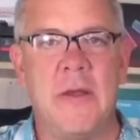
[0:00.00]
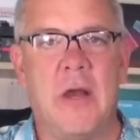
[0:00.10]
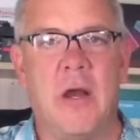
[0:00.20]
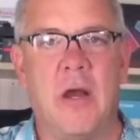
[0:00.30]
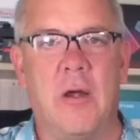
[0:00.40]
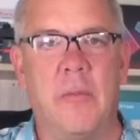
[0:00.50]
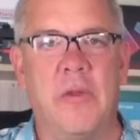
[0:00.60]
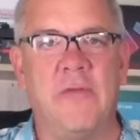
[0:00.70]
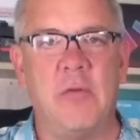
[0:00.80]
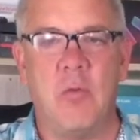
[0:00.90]

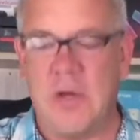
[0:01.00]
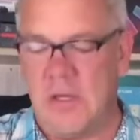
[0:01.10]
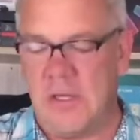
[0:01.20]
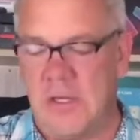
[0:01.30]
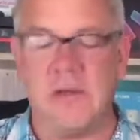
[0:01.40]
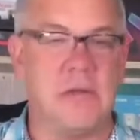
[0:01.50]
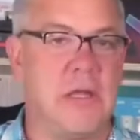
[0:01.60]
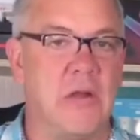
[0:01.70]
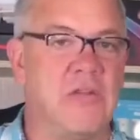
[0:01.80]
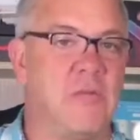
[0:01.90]
If you want to
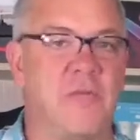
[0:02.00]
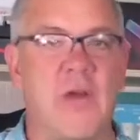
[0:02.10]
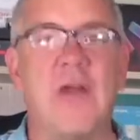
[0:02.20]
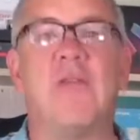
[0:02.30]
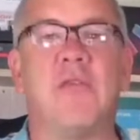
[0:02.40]
carry some files